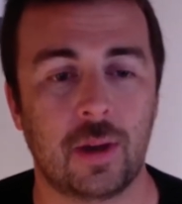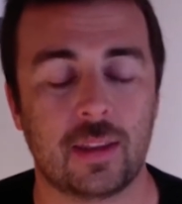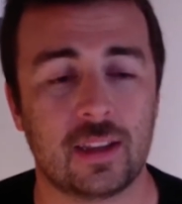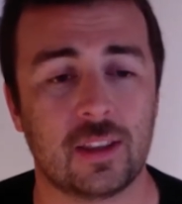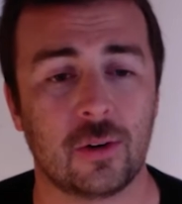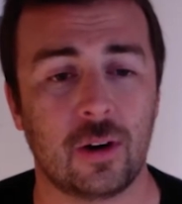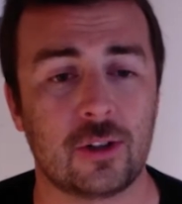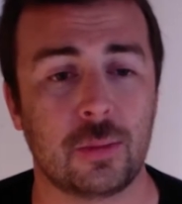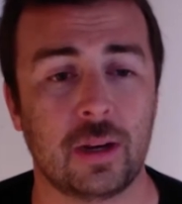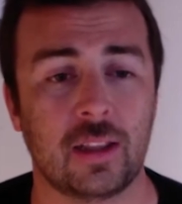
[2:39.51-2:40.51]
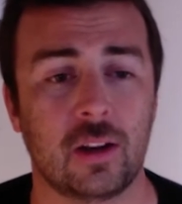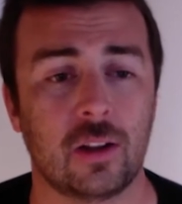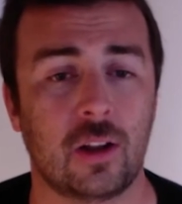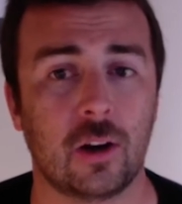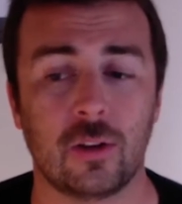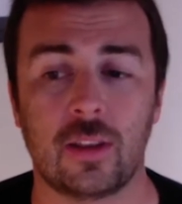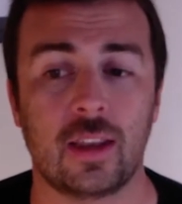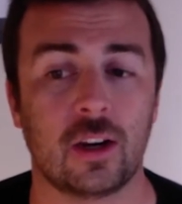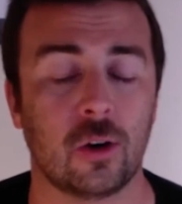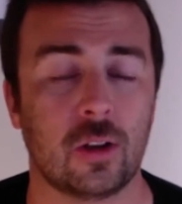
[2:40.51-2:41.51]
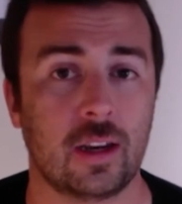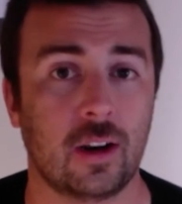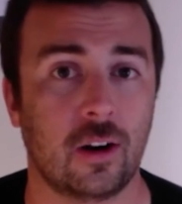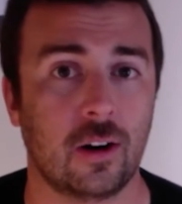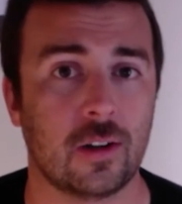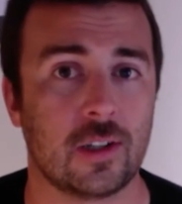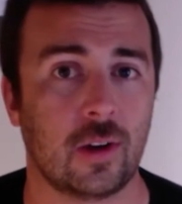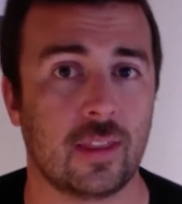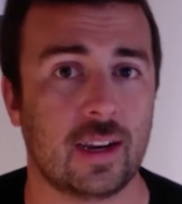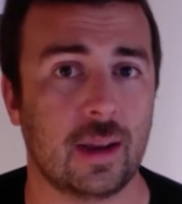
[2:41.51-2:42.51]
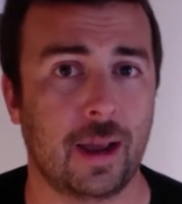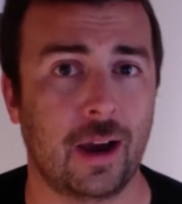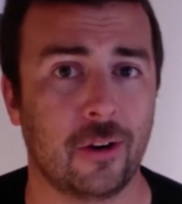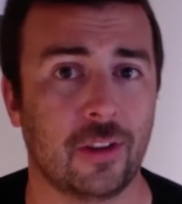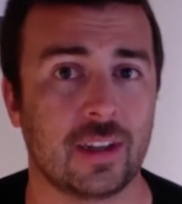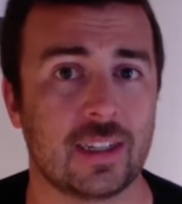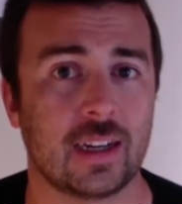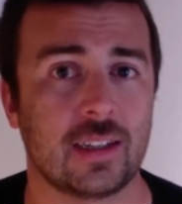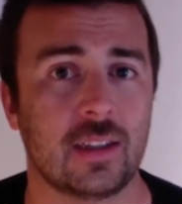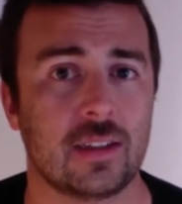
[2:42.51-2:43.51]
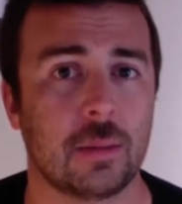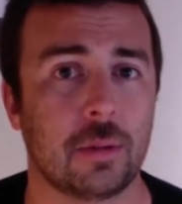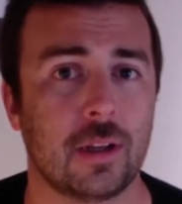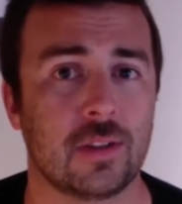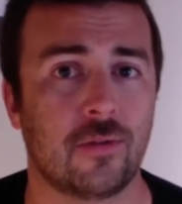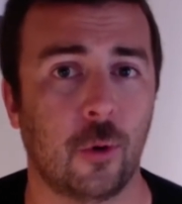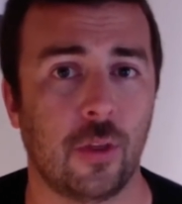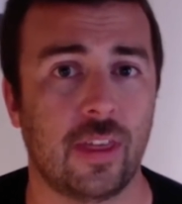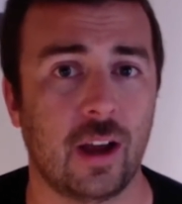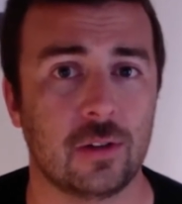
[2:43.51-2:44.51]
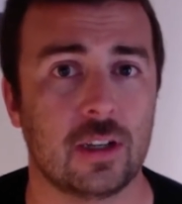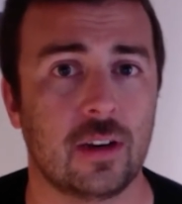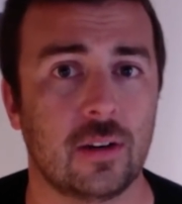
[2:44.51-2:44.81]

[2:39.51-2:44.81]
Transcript: I think their odds should be a little longer than they currently are, so I think I'm out on the Texans at plus 4,000.